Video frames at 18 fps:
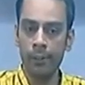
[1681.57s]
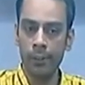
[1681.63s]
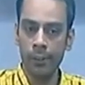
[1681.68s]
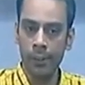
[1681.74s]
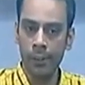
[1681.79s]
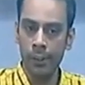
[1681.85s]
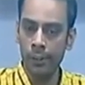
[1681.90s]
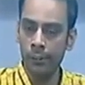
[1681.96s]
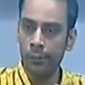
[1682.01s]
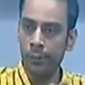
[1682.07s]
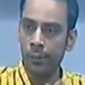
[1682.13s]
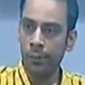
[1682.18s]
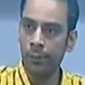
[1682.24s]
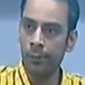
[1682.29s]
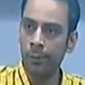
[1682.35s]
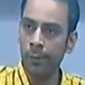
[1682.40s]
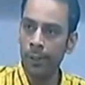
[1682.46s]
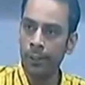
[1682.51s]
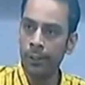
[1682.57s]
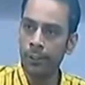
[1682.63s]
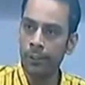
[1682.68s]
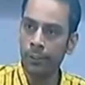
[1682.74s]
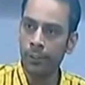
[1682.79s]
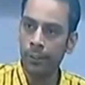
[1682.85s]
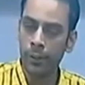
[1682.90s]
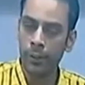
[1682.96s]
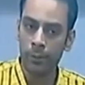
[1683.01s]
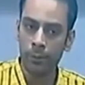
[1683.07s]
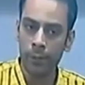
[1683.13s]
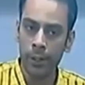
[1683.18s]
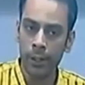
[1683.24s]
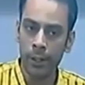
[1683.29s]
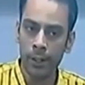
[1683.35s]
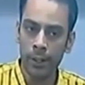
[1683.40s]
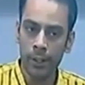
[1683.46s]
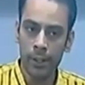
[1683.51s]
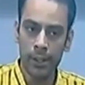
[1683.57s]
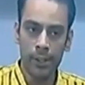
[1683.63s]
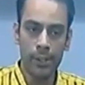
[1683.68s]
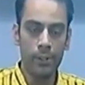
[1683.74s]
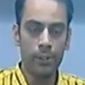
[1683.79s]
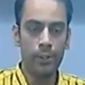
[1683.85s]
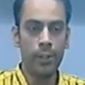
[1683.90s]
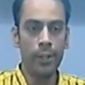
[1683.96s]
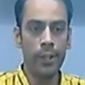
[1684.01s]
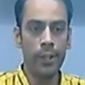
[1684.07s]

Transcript: what kind of documentations are to be done. So he